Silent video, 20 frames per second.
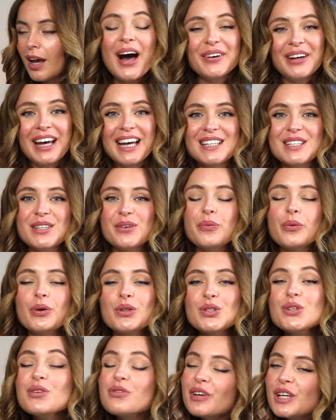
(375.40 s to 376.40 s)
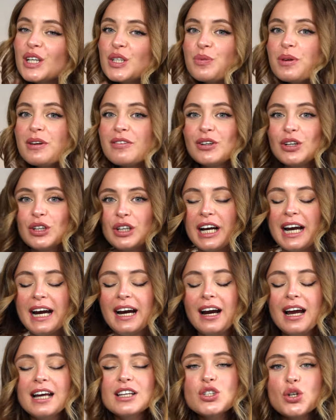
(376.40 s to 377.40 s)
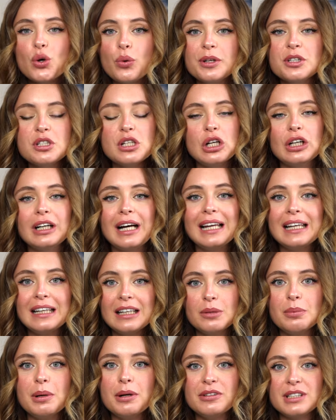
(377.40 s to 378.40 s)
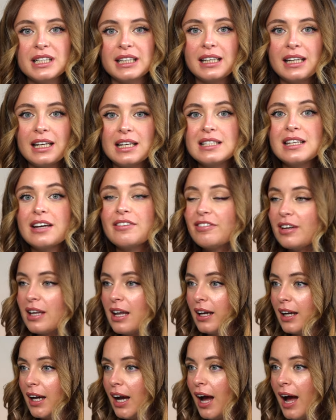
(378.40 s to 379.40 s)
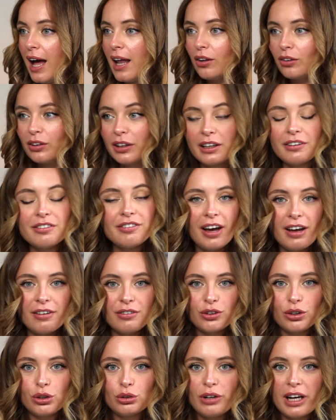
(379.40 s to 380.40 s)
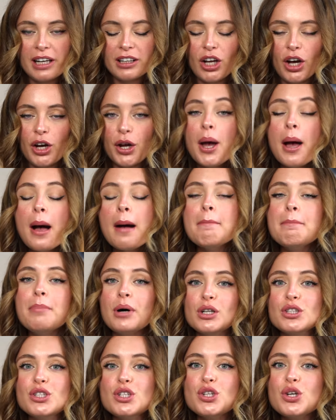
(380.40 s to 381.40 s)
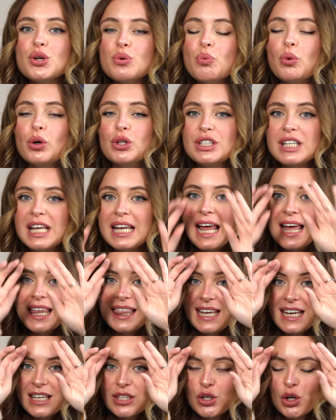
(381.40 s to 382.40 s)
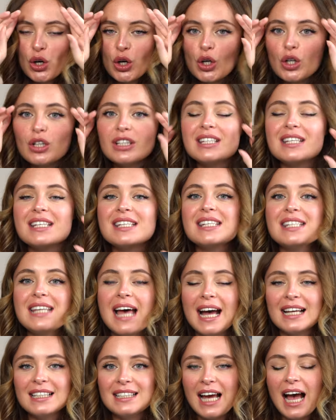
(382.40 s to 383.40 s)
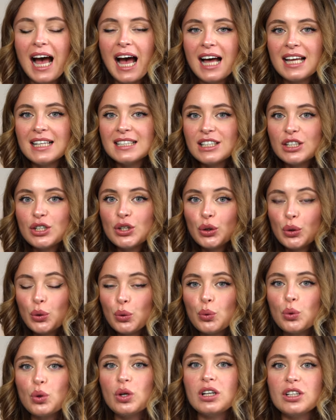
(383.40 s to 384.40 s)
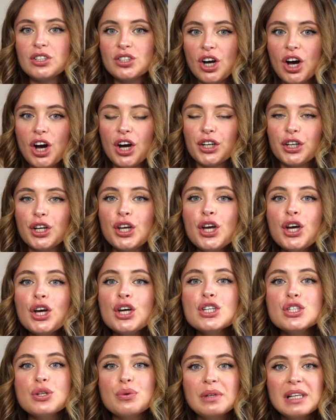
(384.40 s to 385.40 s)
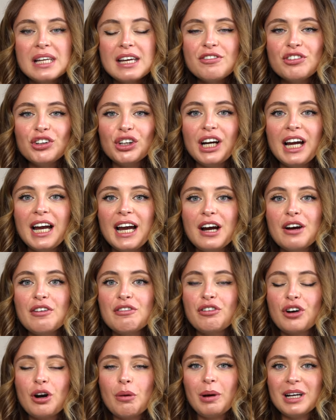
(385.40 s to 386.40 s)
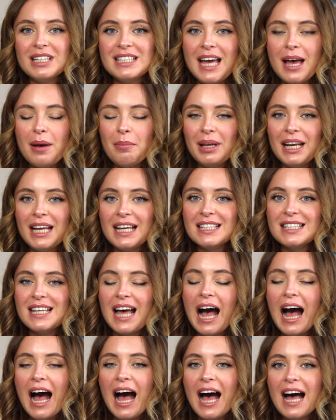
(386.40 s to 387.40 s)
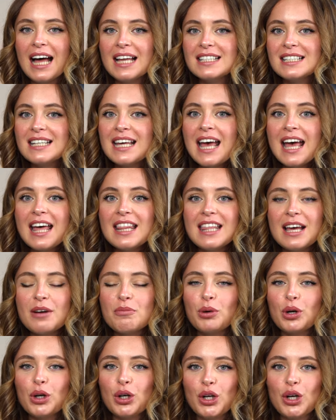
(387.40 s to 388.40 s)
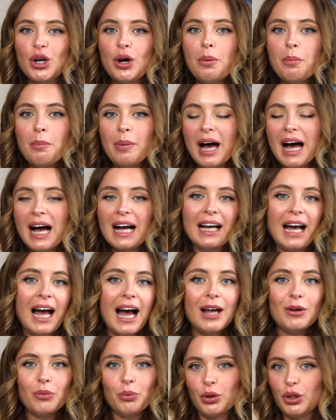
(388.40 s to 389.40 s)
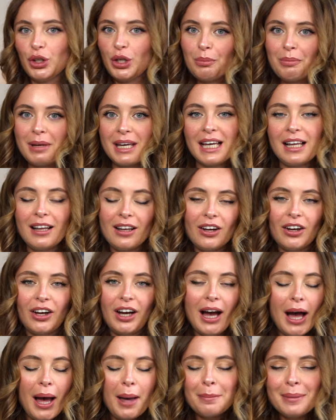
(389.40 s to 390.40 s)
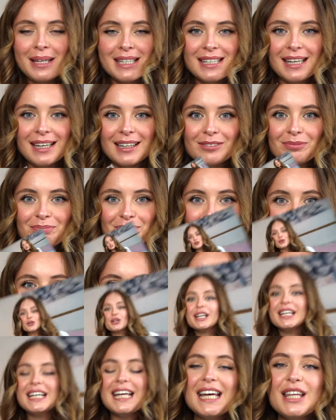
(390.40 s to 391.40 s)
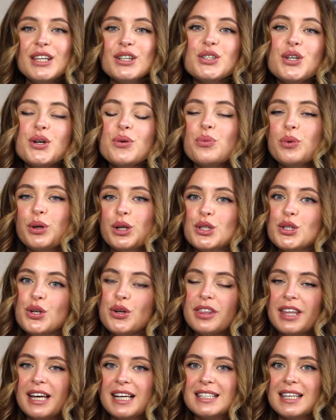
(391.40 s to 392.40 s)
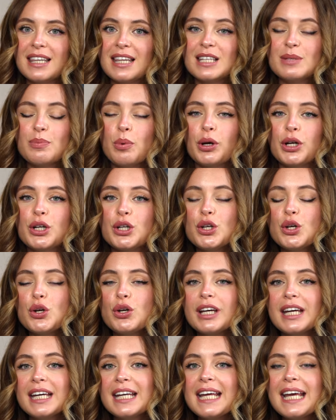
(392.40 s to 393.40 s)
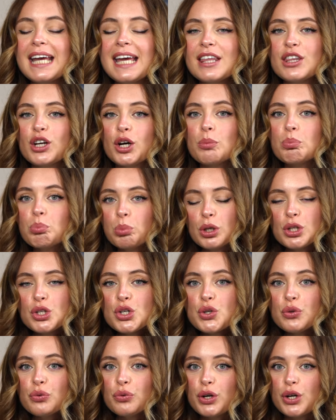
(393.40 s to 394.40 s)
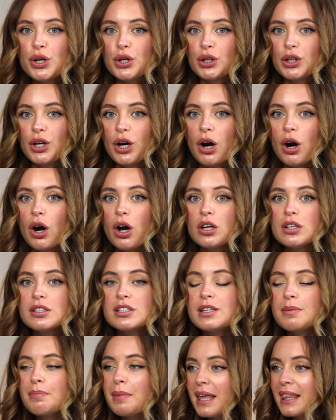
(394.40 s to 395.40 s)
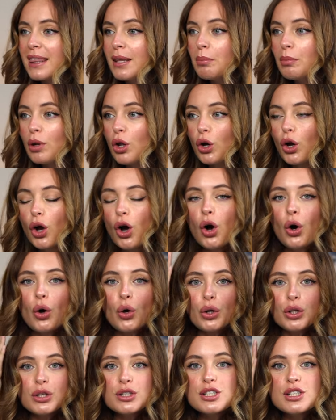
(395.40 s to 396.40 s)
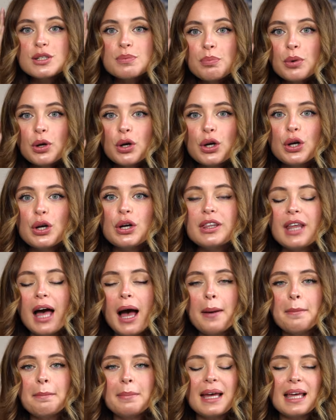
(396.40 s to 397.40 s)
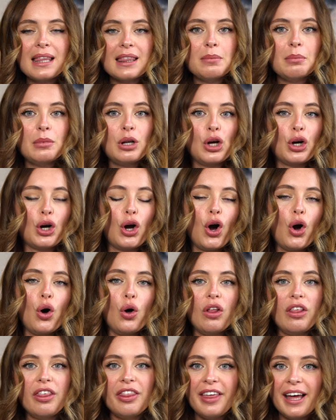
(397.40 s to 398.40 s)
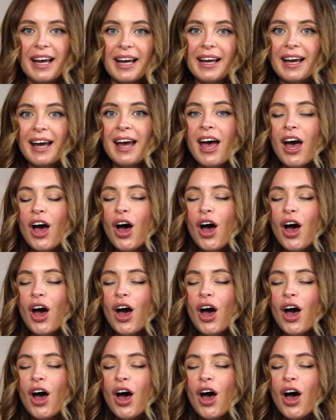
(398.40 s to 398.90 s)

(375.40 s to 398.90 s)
Okay, so once you finish weaving all your hair, it's going to look a little bit ridiculous. I feel like I look like a five-year-old right now. But you want to let these curls set and cool down. So leave your hair for about 10 minutes and then we're gonna come back and we're gonna make it look amazing. So you can either do one or two things at this point. You can either brush through your curls to make them look all smooth and make them look all thick.